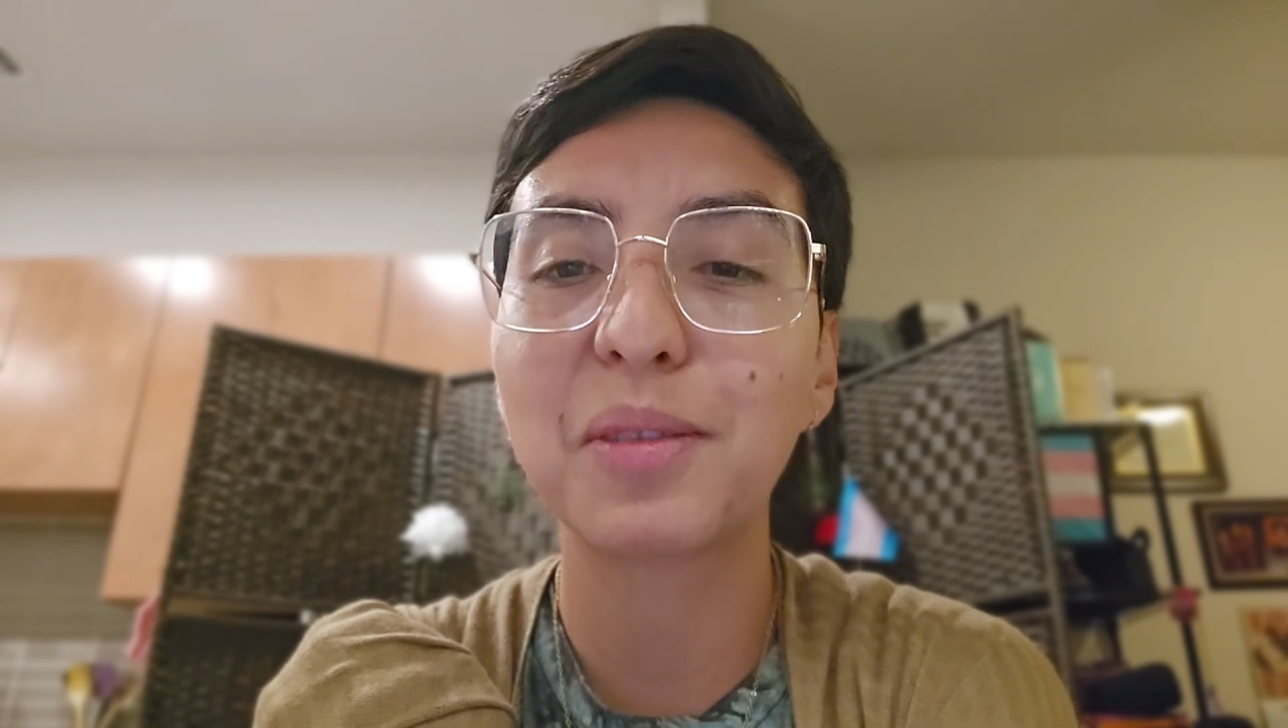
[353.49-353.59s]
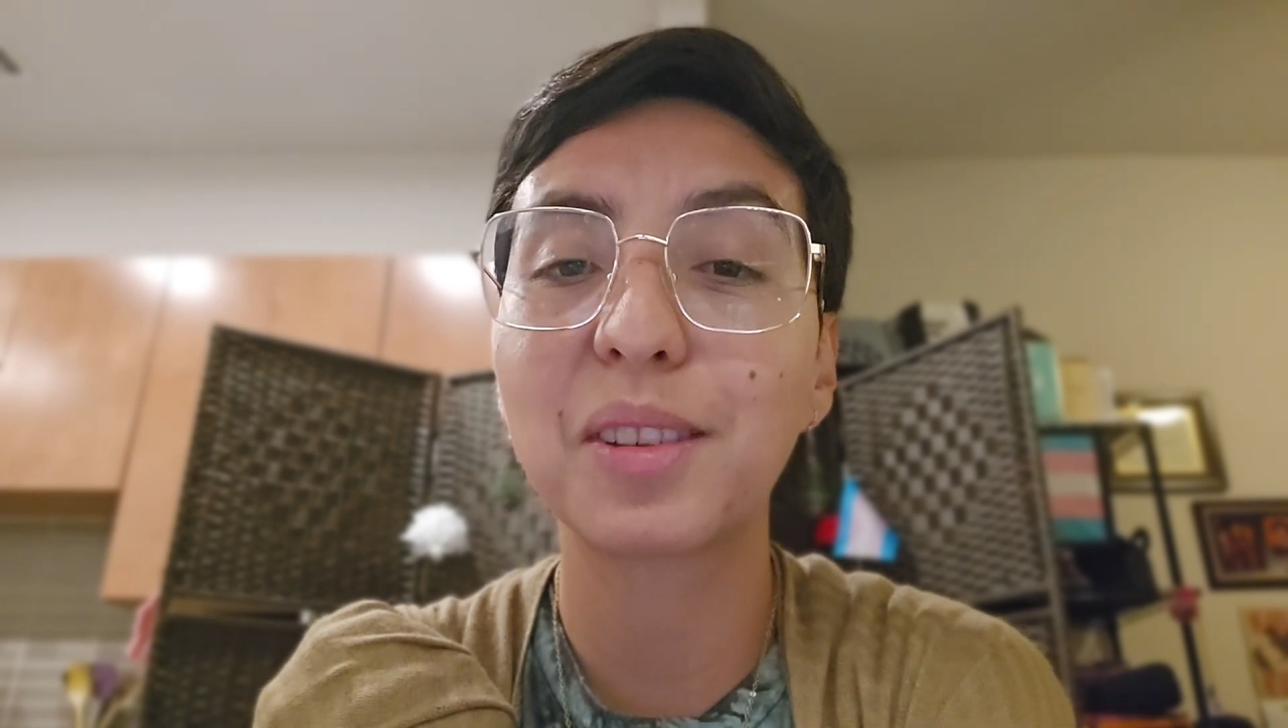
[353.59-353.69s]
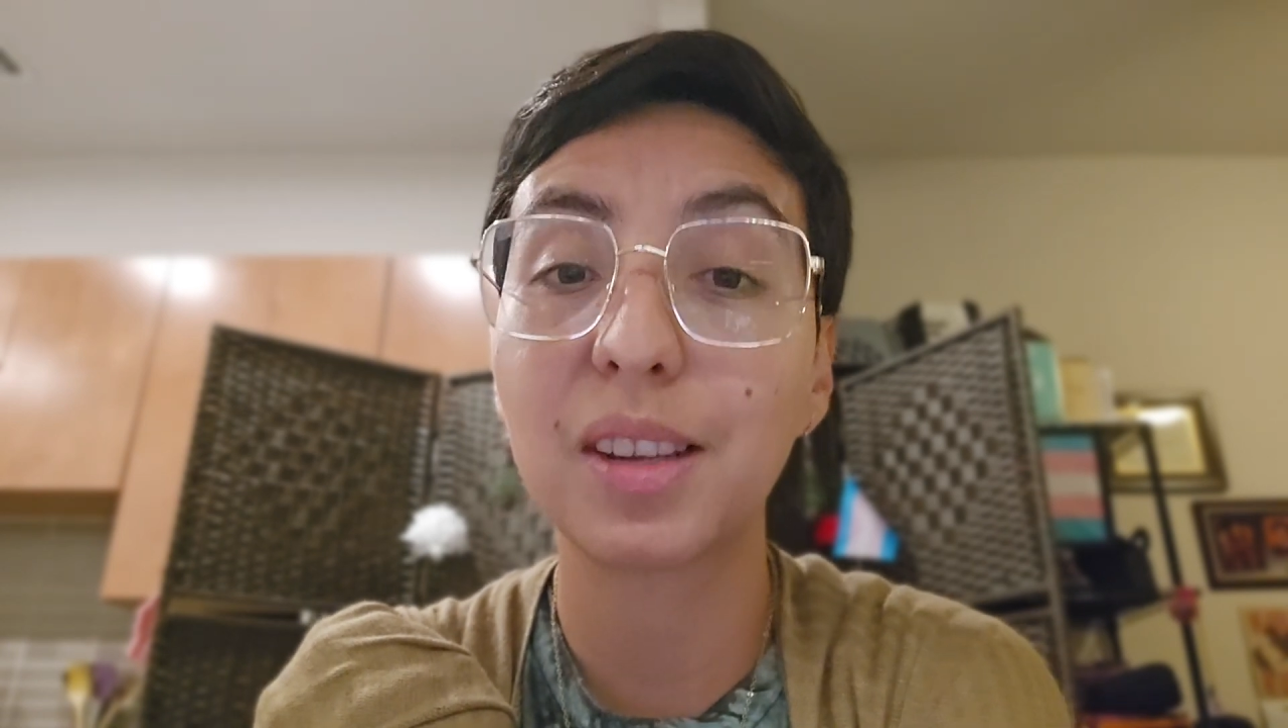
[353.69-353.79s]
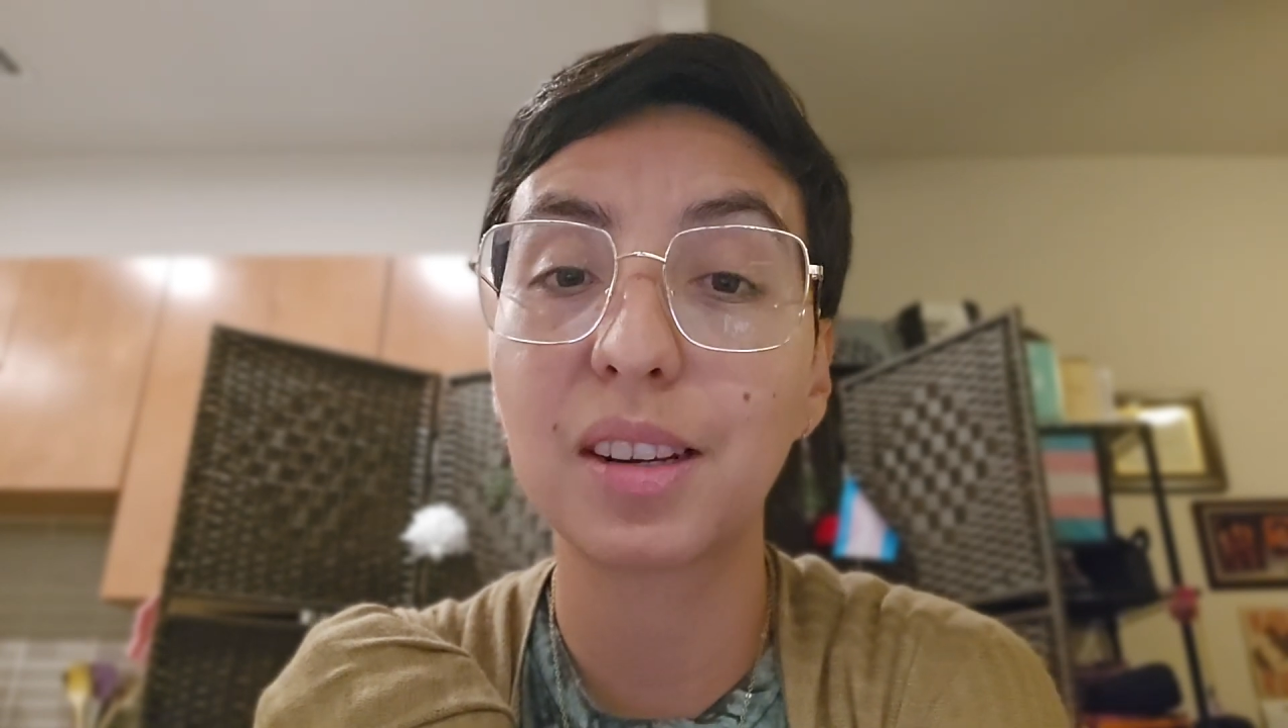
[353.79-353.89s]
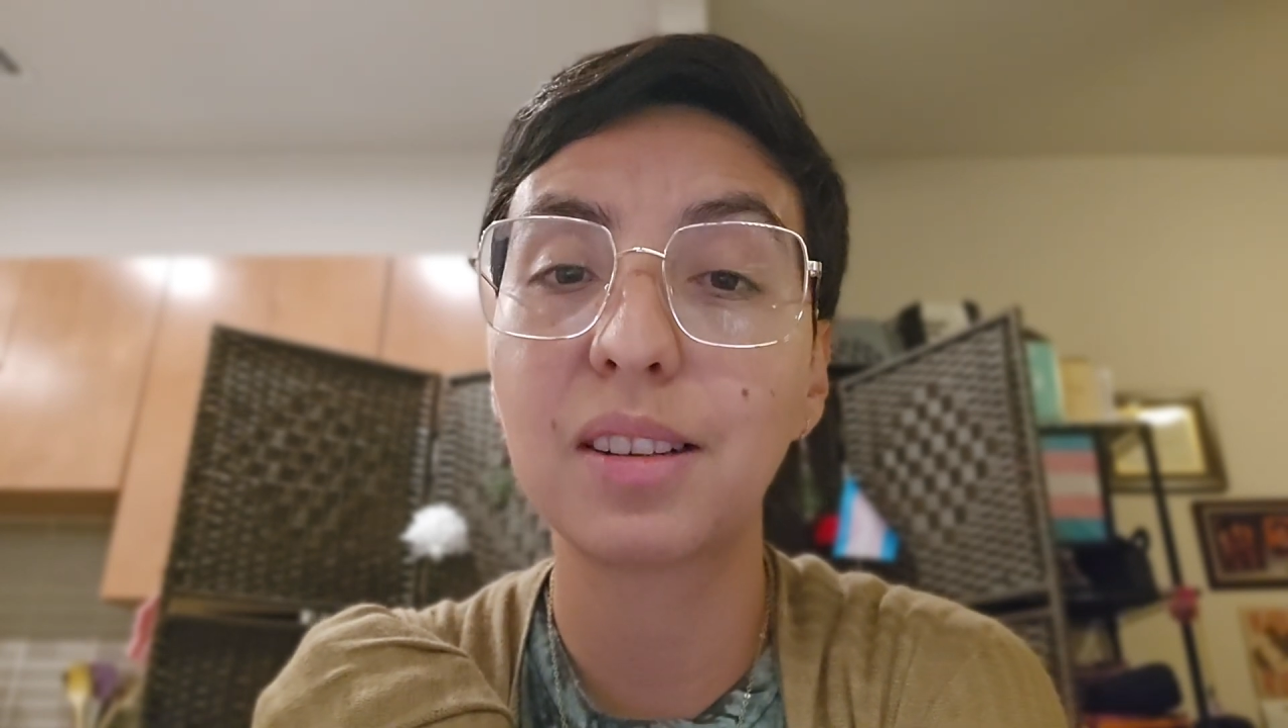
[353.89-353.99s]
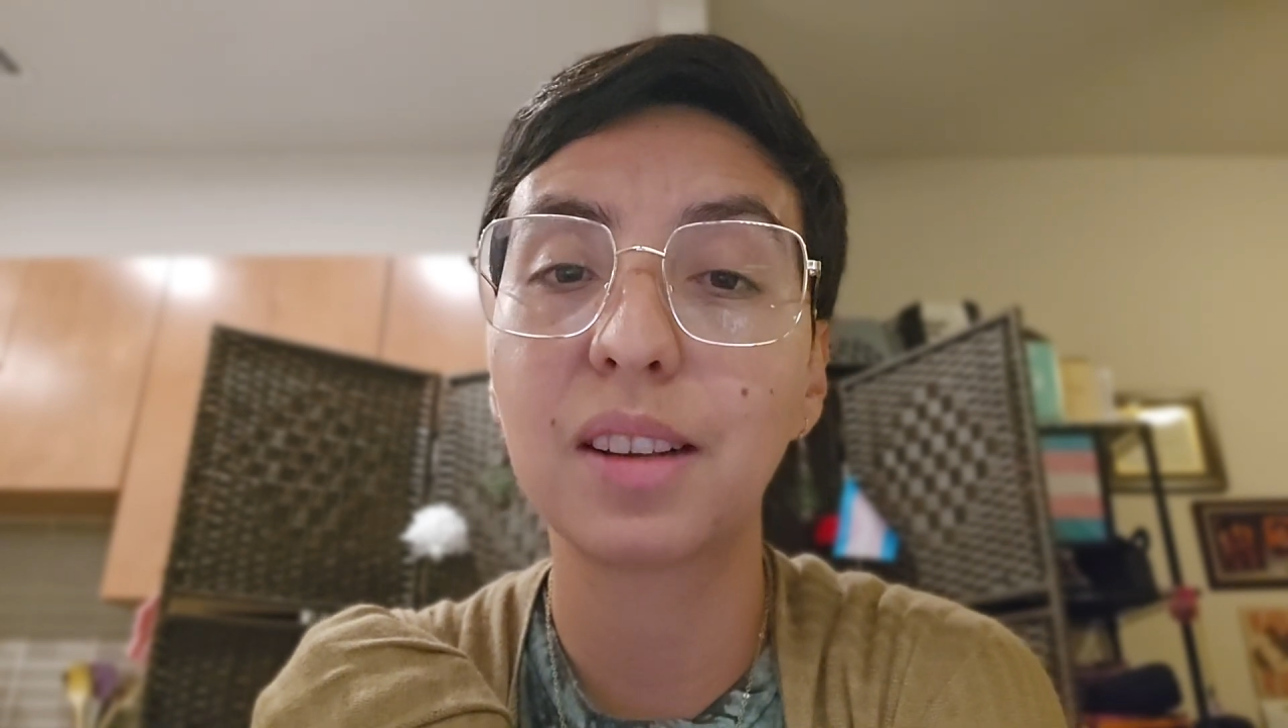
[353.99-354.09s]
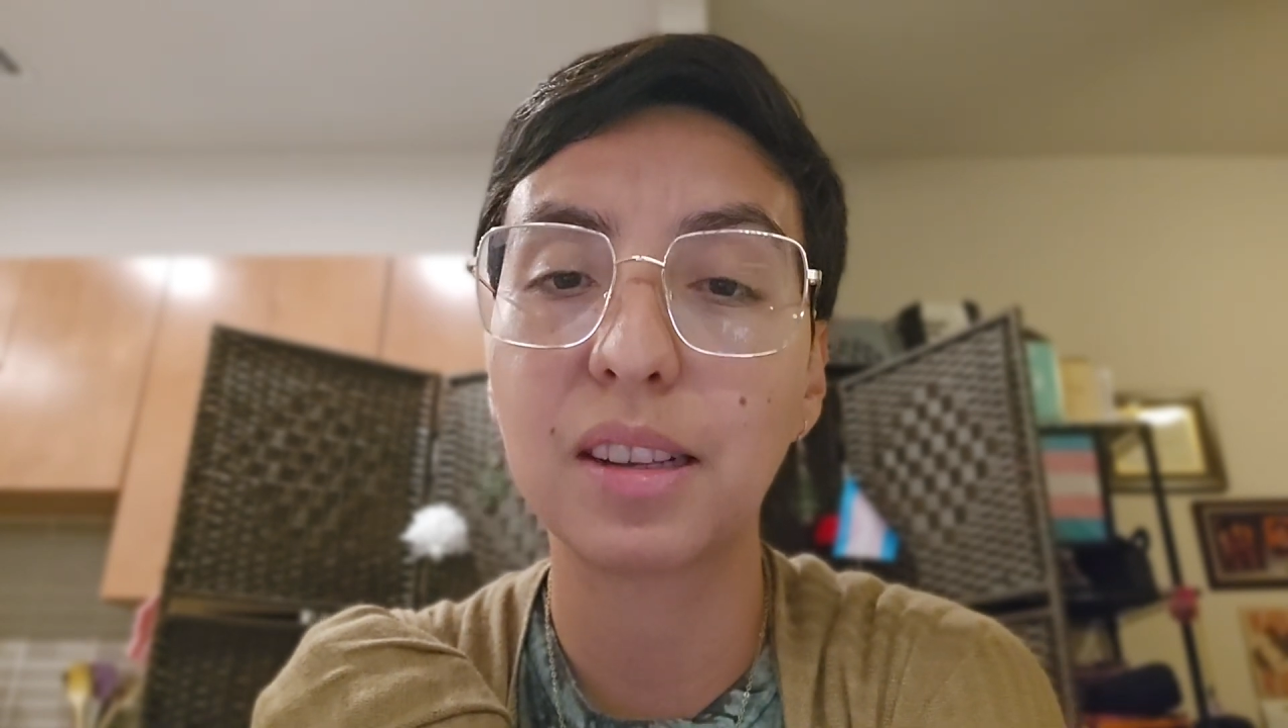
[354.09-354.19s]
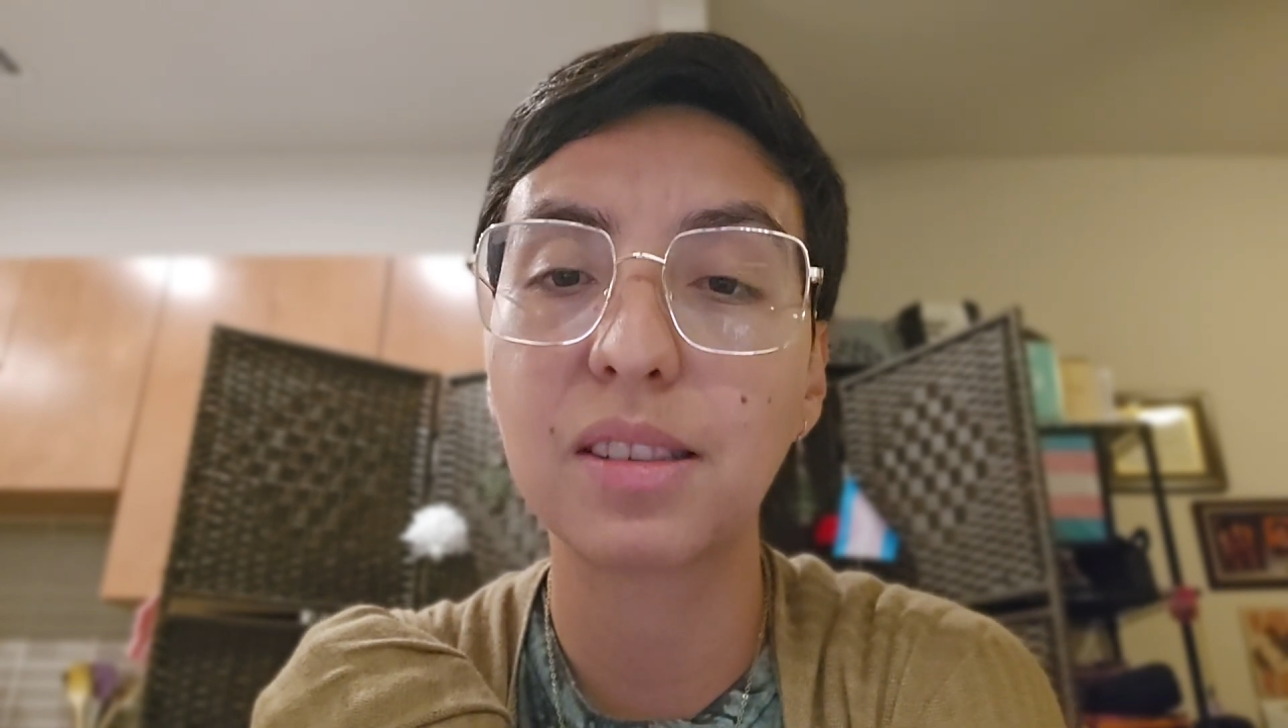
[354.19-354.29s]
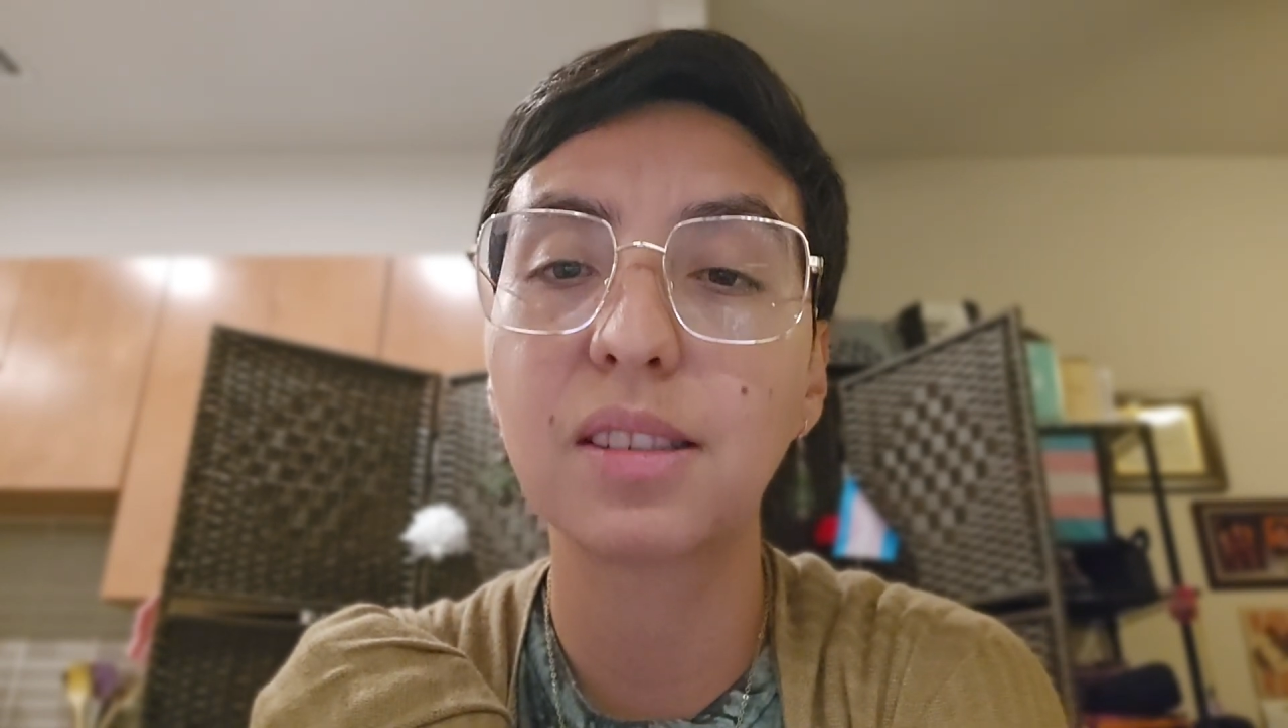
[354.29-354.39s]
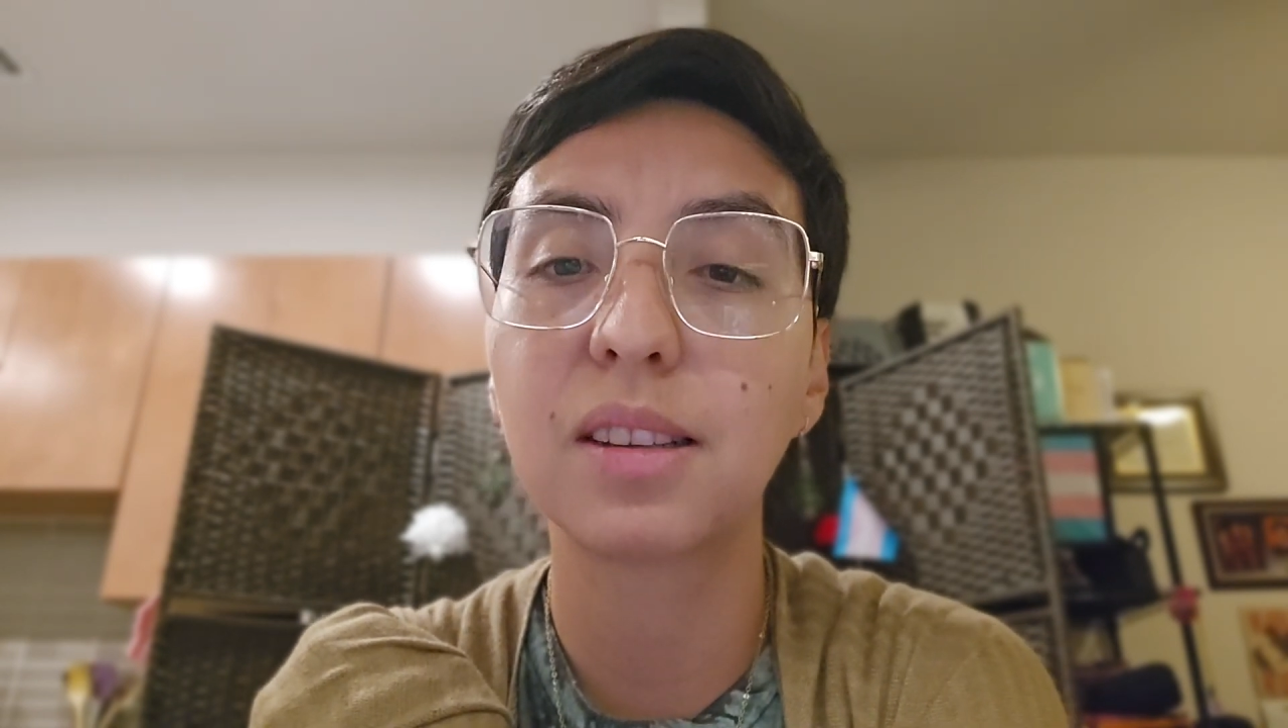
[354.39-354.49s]

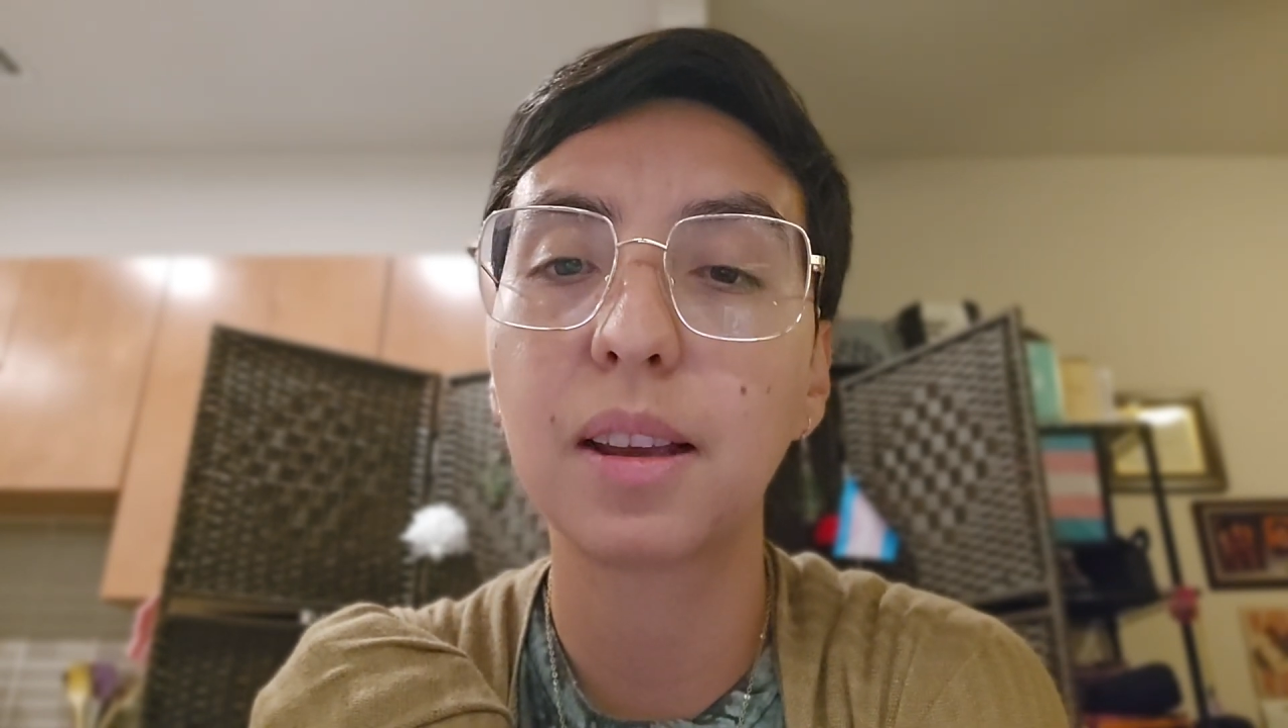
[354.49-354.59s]
sickness.